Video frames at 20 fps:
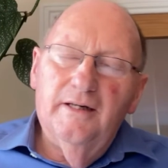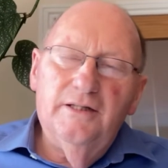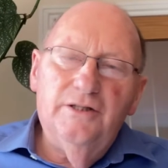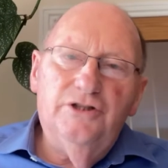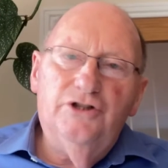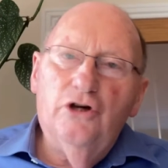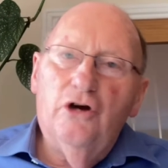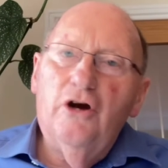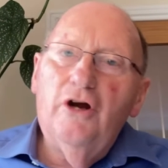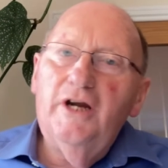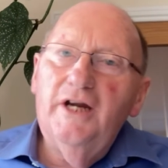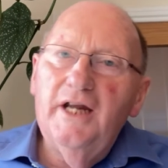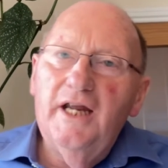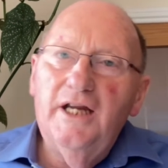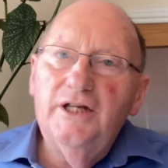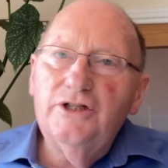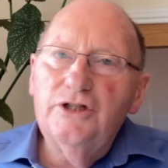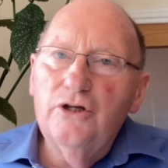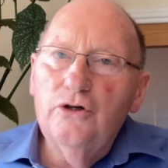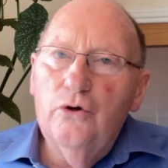John
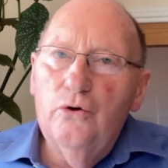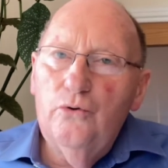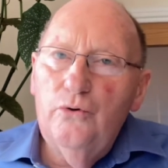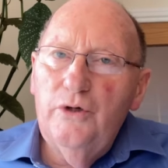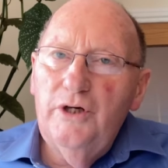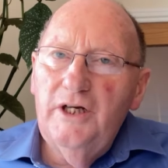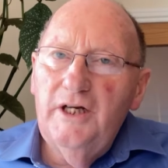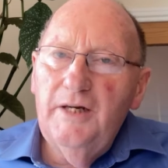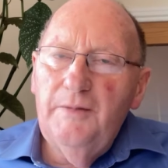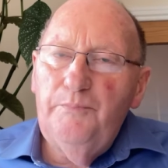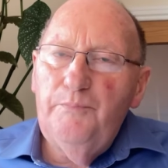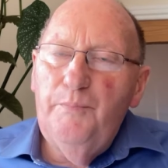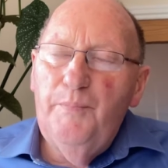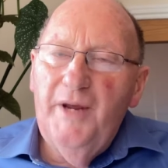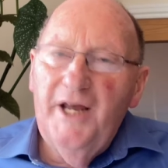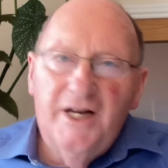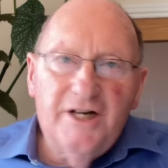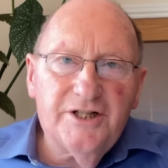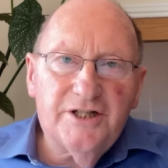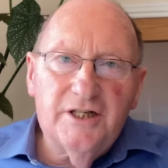is the only
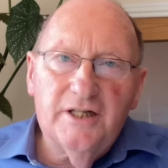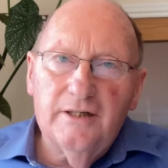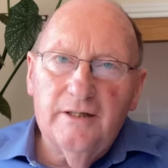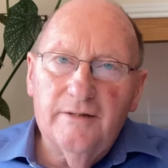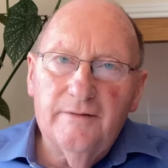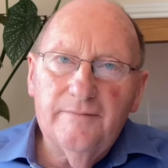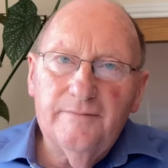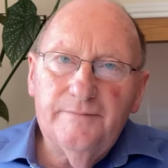person